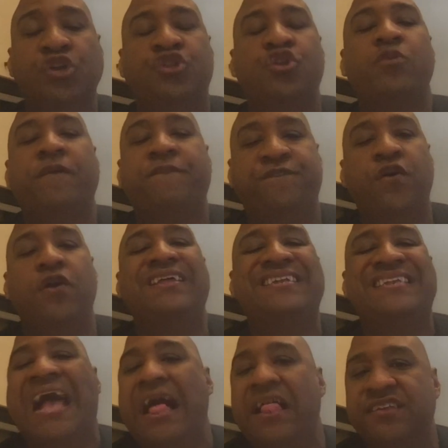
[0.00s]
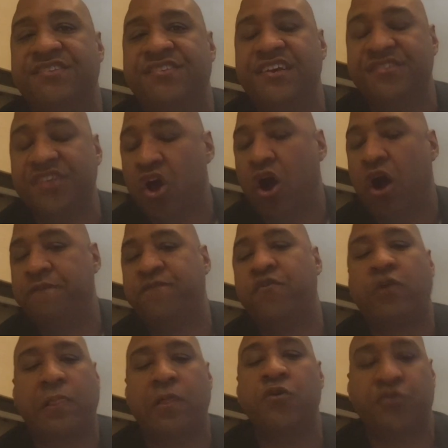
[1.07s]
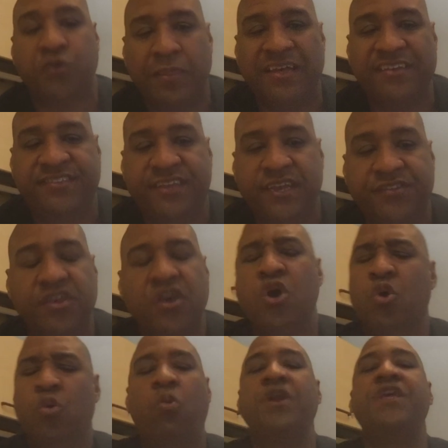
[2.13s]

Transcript: do a full analysis on foreclosure listings. What do